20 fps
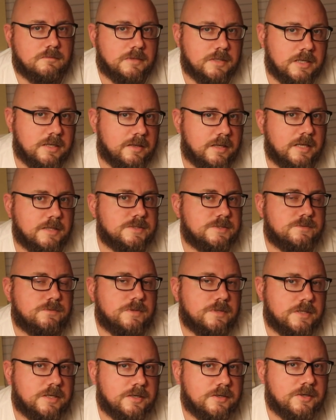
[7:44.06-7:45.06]
that's
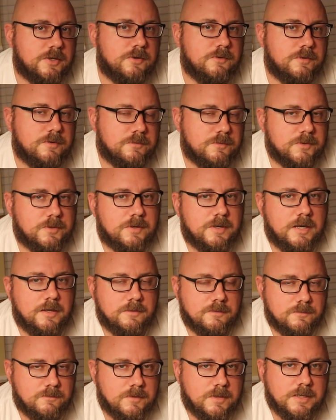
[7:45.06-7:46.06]
what they're doing when they're
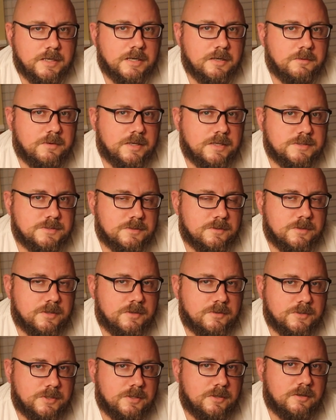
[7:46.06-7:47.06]
out in the run anyways, or
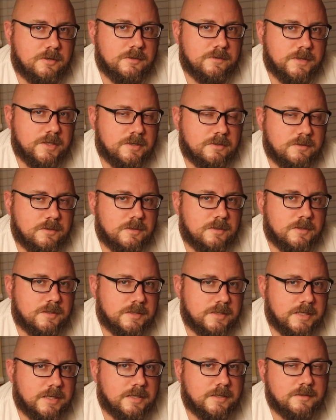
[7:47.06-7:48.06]
they're out in your yard, they are
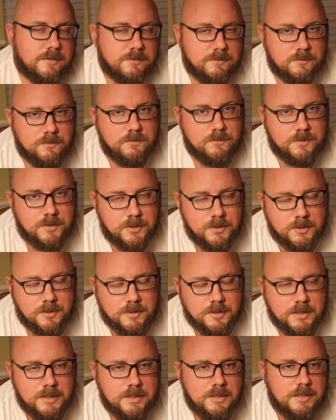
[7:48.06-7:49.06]
literally digging through the
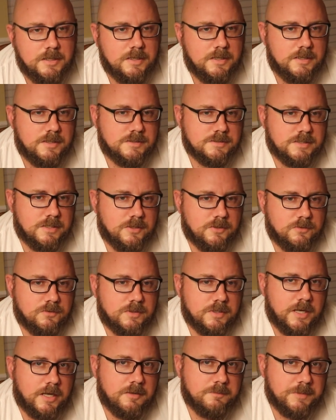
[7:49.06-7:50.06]
dirt.
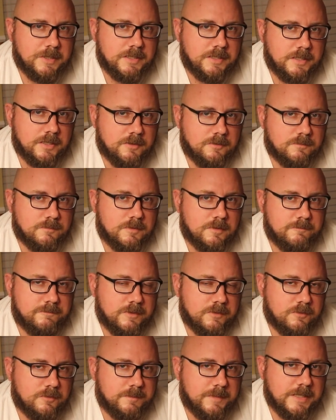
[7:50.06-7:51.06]
So not a big deal.
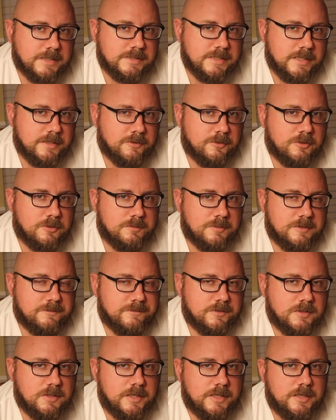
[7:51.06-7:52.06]
If you want to maintain a little bit
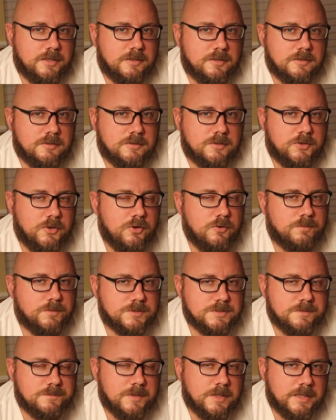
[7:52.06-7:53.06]
of a cleaner coop
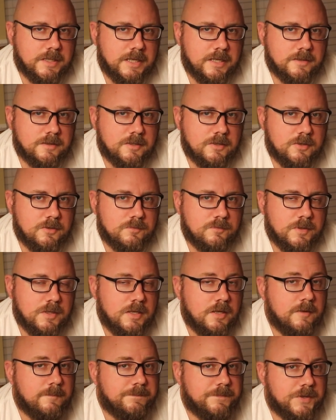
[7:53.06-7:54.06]
or something like that though,
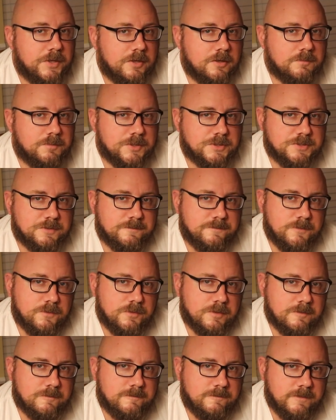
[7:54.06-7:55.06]
you can put your
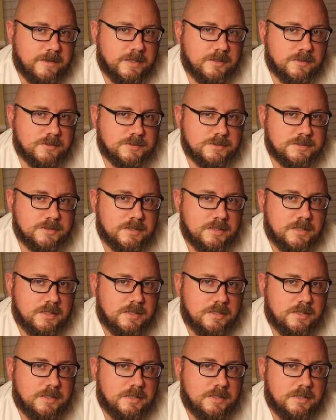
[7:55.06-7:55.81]
food in feeders.